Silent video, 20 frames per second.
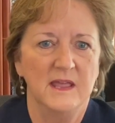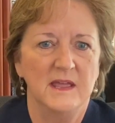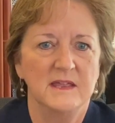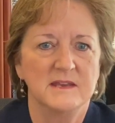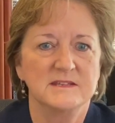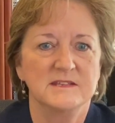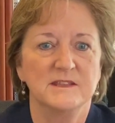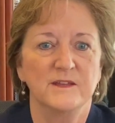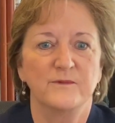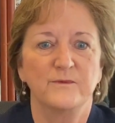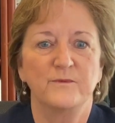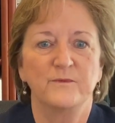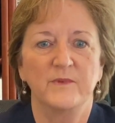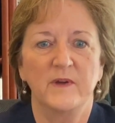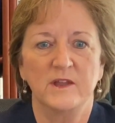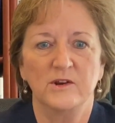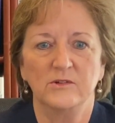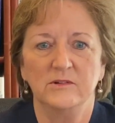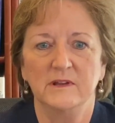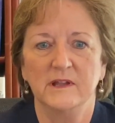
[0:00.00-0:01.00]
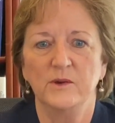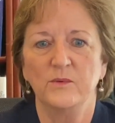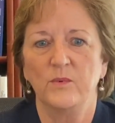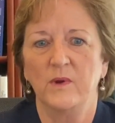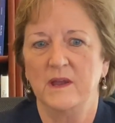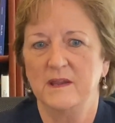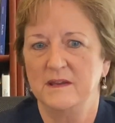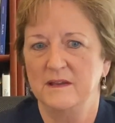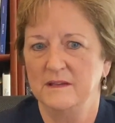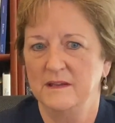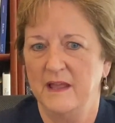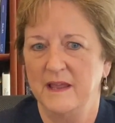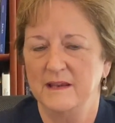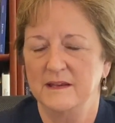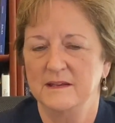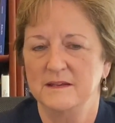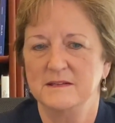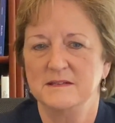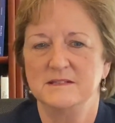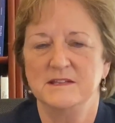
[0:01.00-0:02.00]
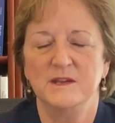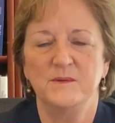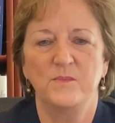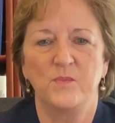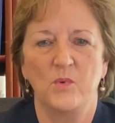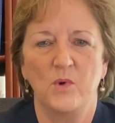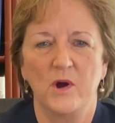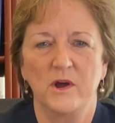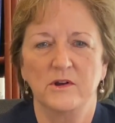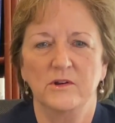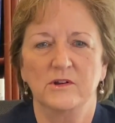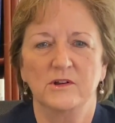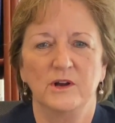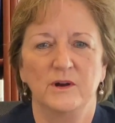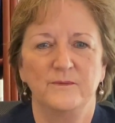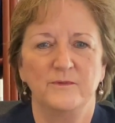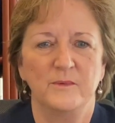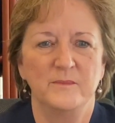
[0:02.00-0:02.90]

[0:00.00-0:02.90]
to the federally regulated deepwater Gulf of